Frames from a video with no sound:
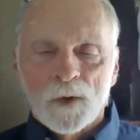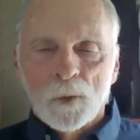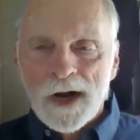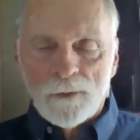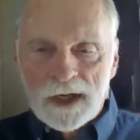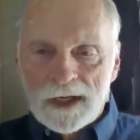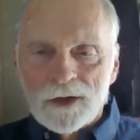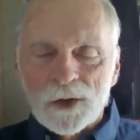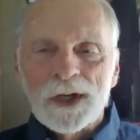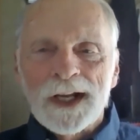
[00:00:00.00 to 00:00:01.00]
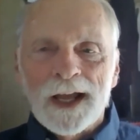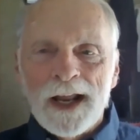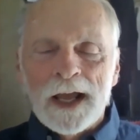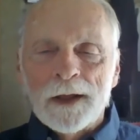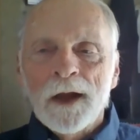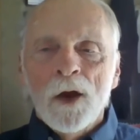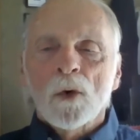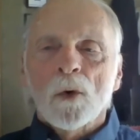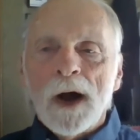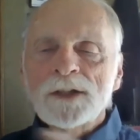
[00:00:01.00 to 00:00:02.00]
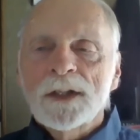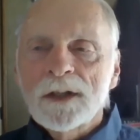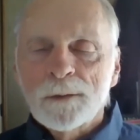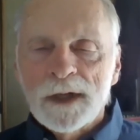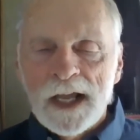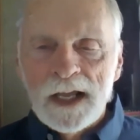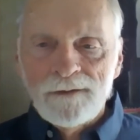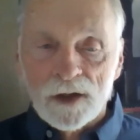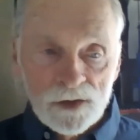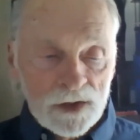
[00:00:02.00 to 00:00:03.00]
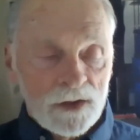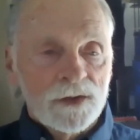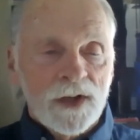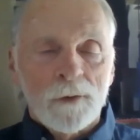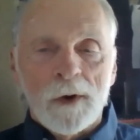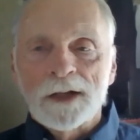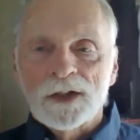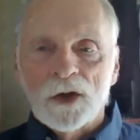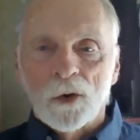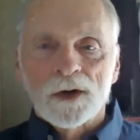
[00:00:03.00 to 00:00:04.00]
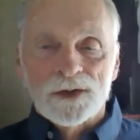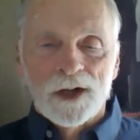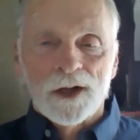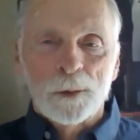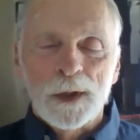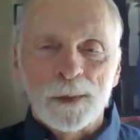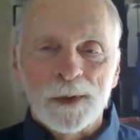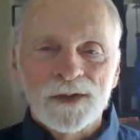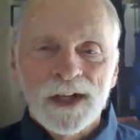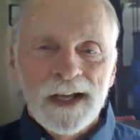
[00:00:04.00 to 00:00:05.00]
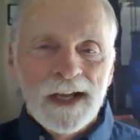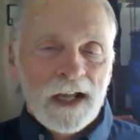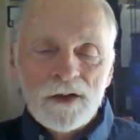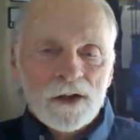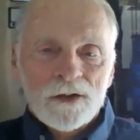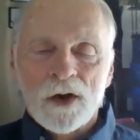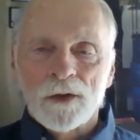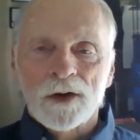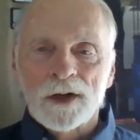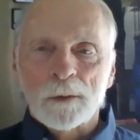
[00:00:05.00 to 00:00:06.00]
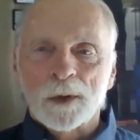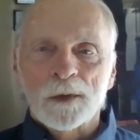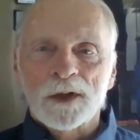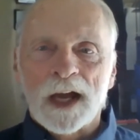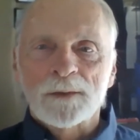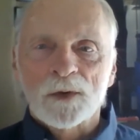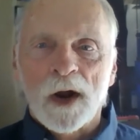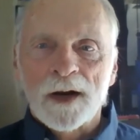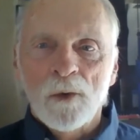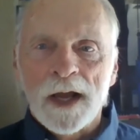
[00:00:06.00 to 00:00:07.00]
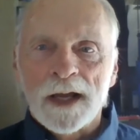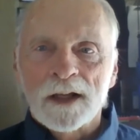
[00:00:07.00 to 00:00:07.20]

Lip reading: We're not reading your DNA. We're watching your behaviors, and you'll start watching yours and other people's, and you'll know their temperament types right away.